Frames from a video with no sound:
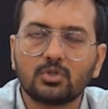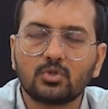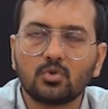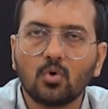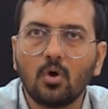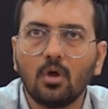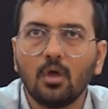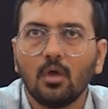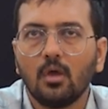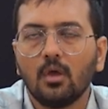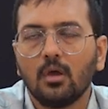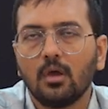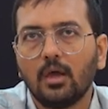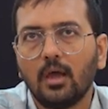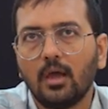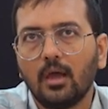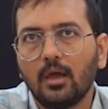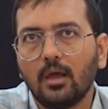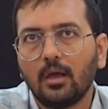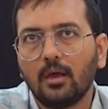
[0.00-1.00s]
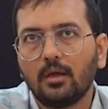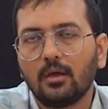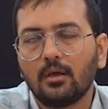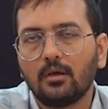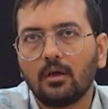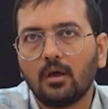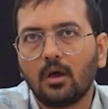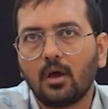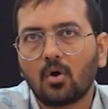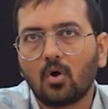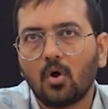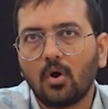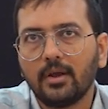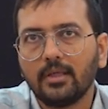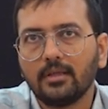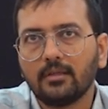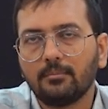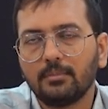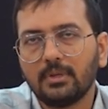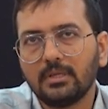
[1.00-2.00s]
So
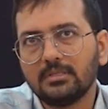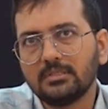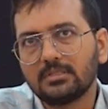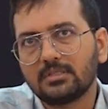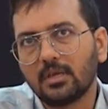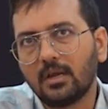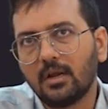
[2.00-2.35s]
according means